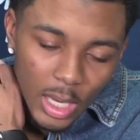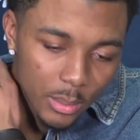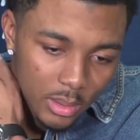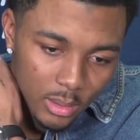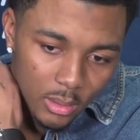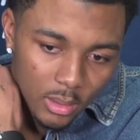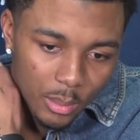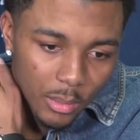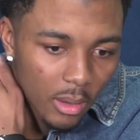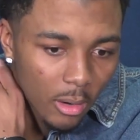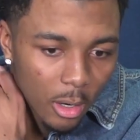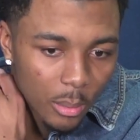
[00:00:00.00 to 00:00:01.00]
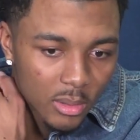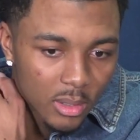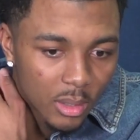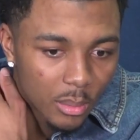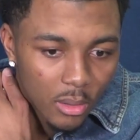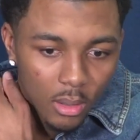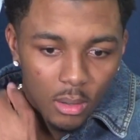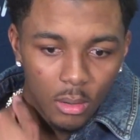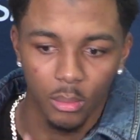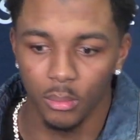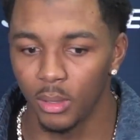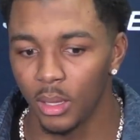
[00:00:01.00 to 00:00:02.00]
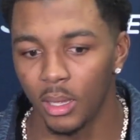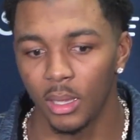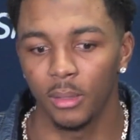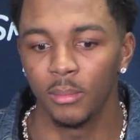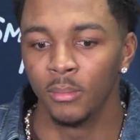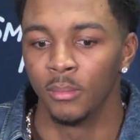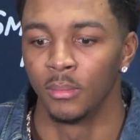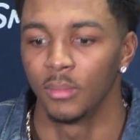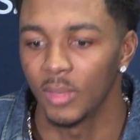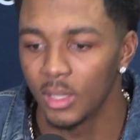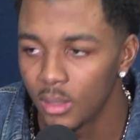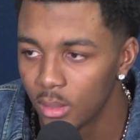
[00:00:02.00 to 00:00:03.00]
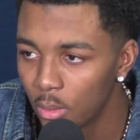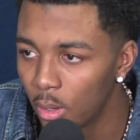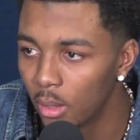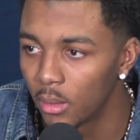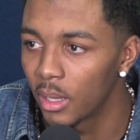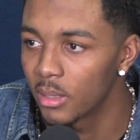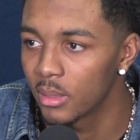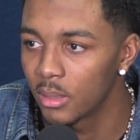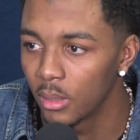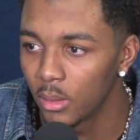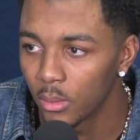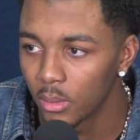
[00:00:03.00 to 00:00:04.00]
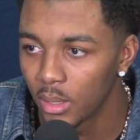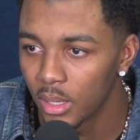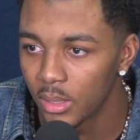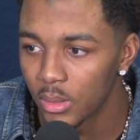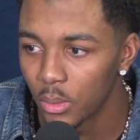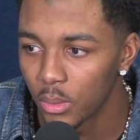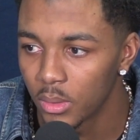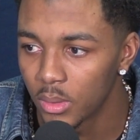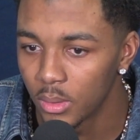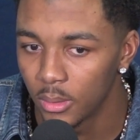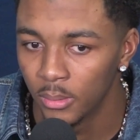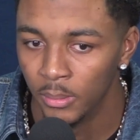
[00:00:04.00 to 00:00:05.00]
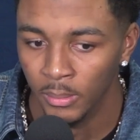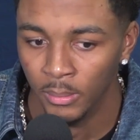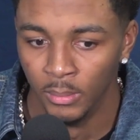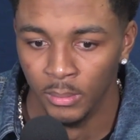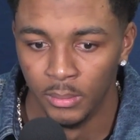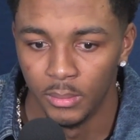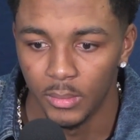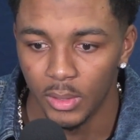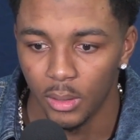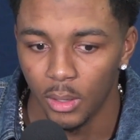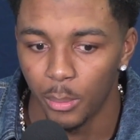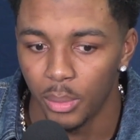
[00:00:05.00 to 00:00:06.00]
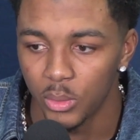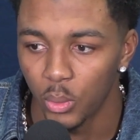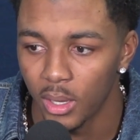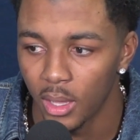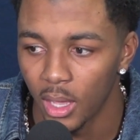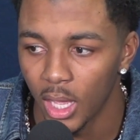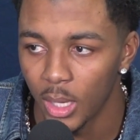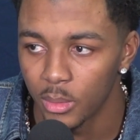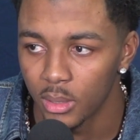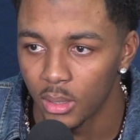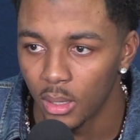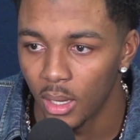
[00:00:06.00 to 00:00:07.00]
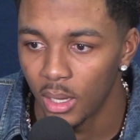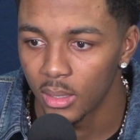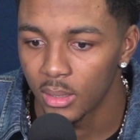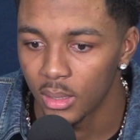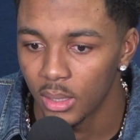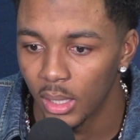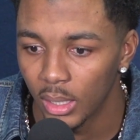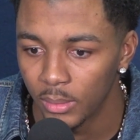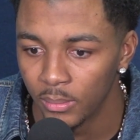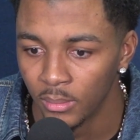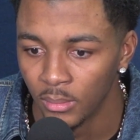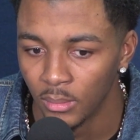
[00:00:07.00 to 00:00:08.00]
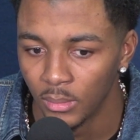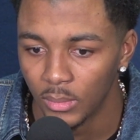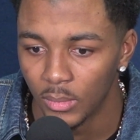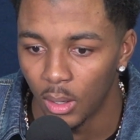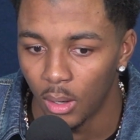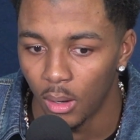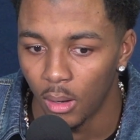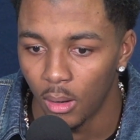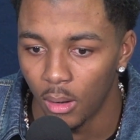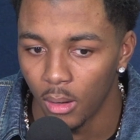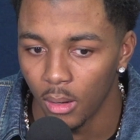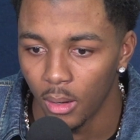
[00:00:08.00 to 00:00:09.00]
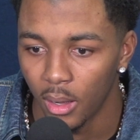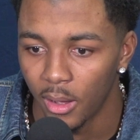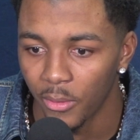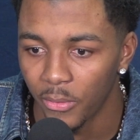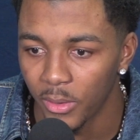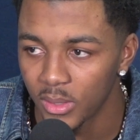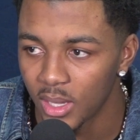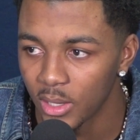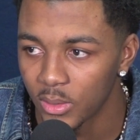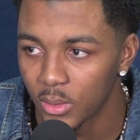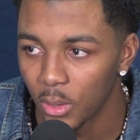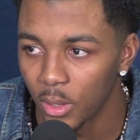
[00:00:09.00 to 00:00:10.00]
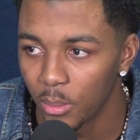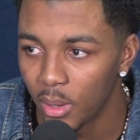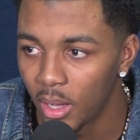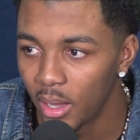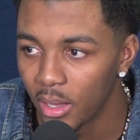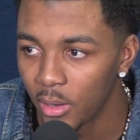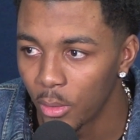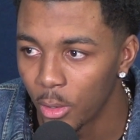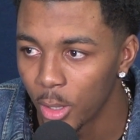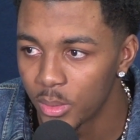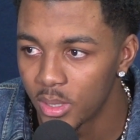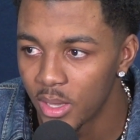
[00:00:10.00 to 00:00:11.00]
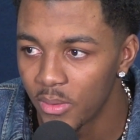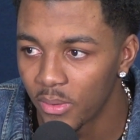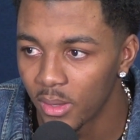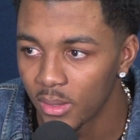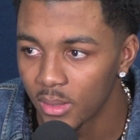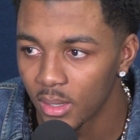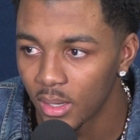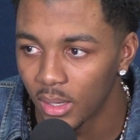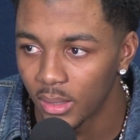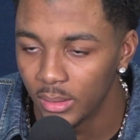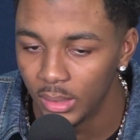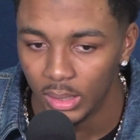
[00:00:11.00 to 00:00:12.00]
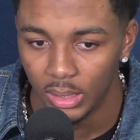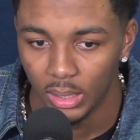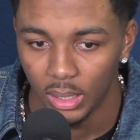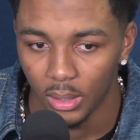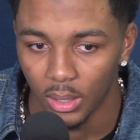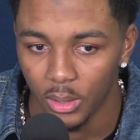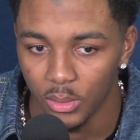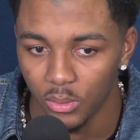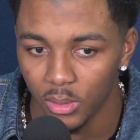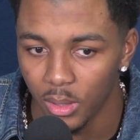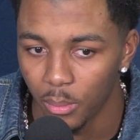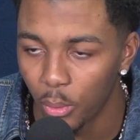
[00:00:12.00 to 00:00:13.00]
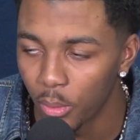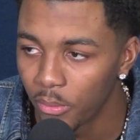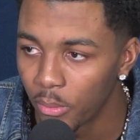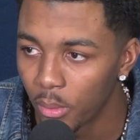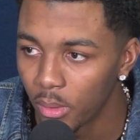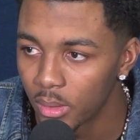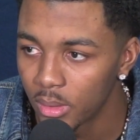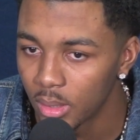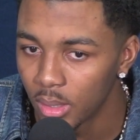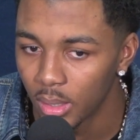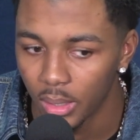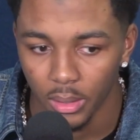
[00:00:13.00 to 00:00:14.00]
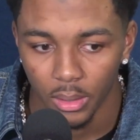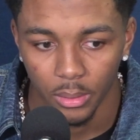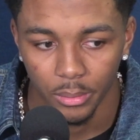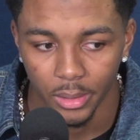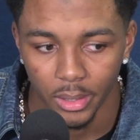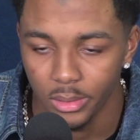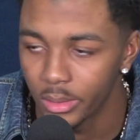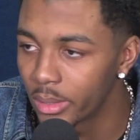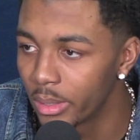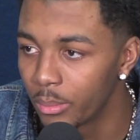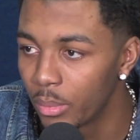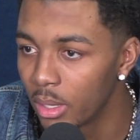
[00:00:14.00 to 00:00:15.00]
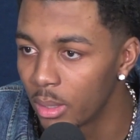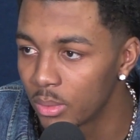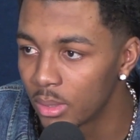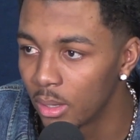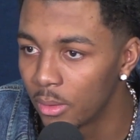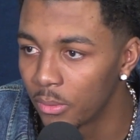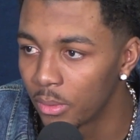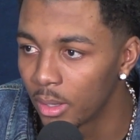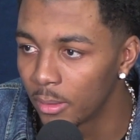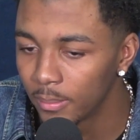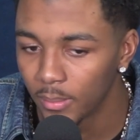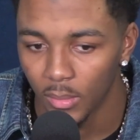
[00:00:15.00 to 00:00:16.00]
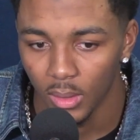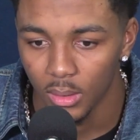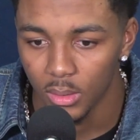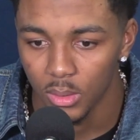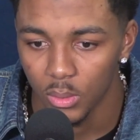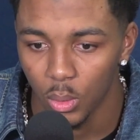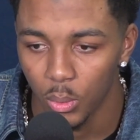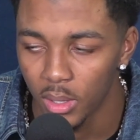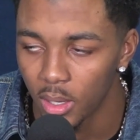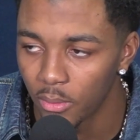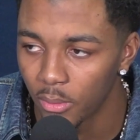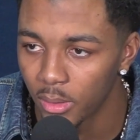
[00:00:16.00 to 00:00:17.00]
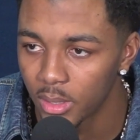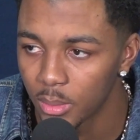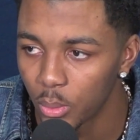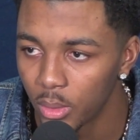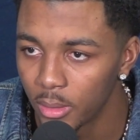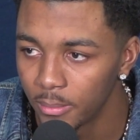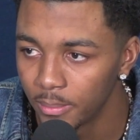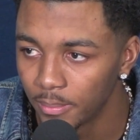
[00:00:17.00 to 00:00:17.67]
Absolutely. I mean, Herb is going to be Herb. And he's going to do all the necessary little things in order to, you know, help us win games. And honestly, like, our offense got started by, you know, Herb's defense. And, you know, that was really important for us. And, you know, he's just going to be himself. And it's just what we need for our team to win.